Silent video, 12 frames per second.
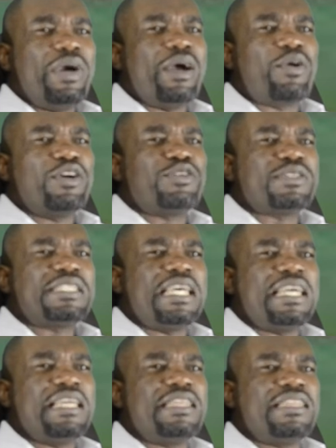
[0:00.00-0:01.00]
were going to
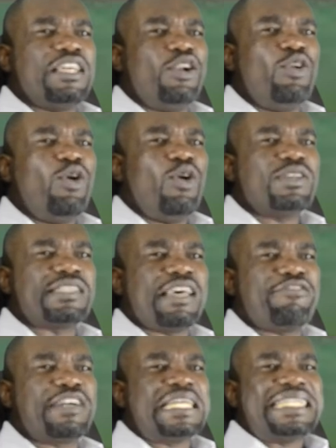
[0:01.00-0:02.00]
say the laws
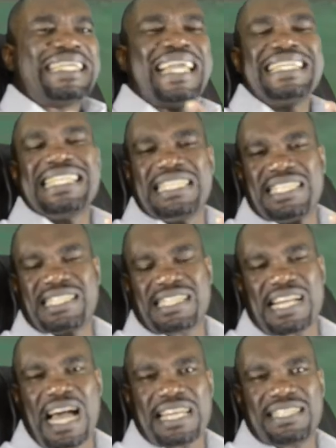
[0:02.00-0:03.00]
have created
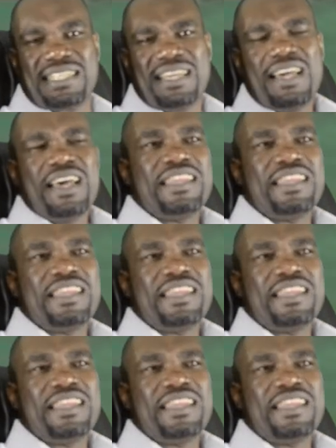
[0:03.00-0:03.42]
this right.